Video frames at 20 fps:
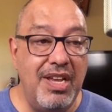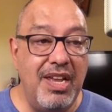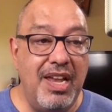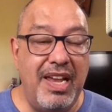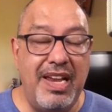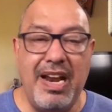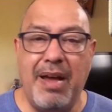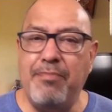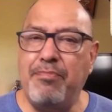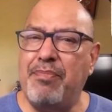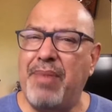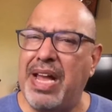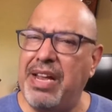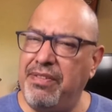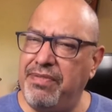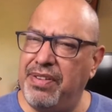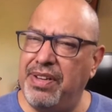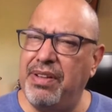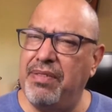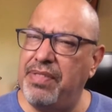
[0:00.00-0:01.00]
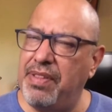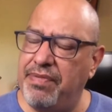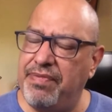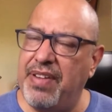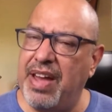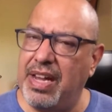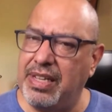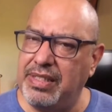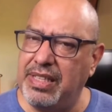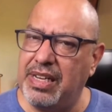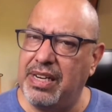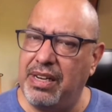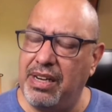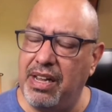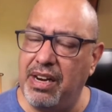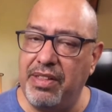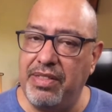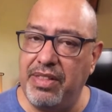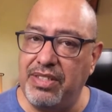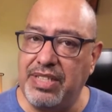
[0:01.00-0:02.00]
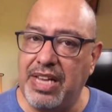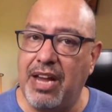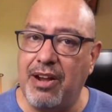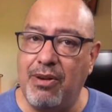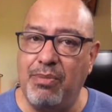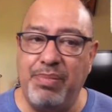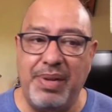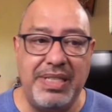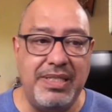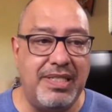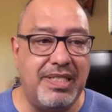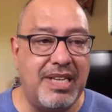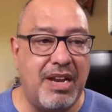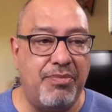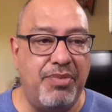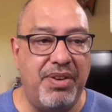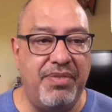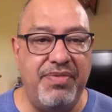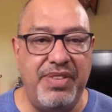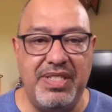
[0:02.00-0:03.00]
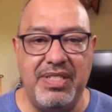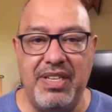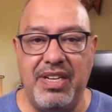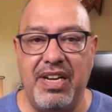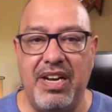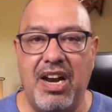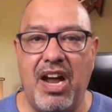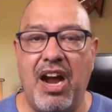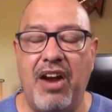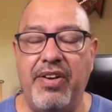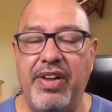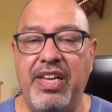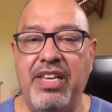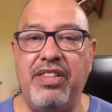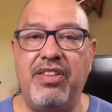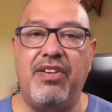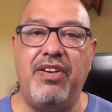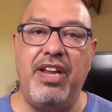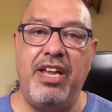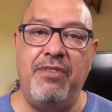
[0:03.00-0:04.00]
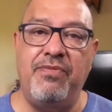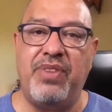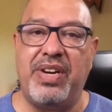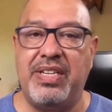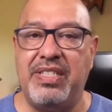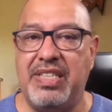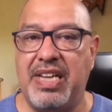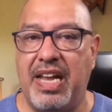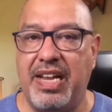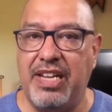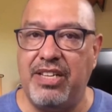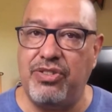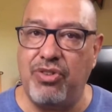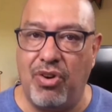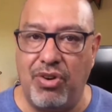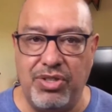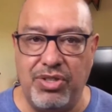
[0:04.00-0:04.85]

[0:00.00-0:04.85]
and I'm mindful of the fact that a lot of the taco places that we visited are either in Versalles or